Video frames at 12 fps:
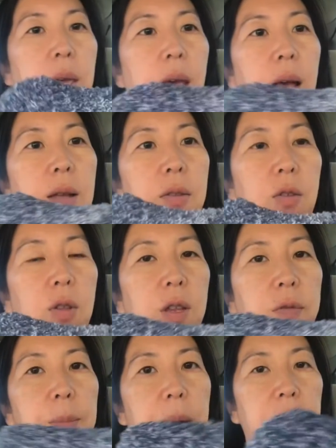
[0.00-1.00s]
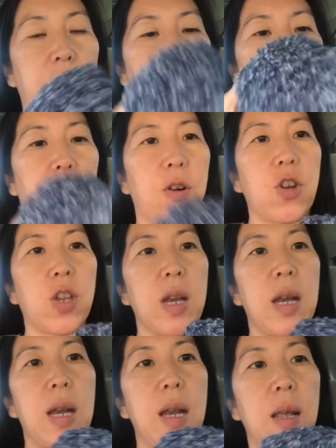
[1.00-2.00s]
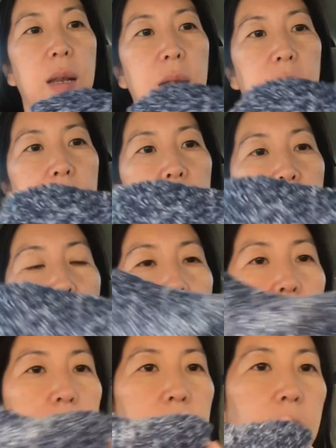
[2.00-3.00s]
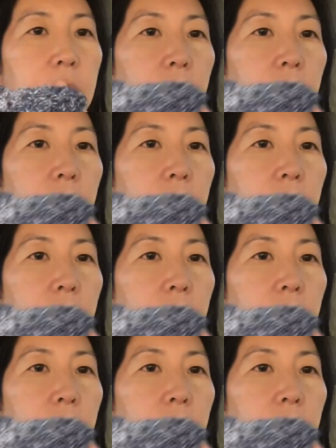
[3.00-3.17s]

yeah, so this is my very first knit dishcloth.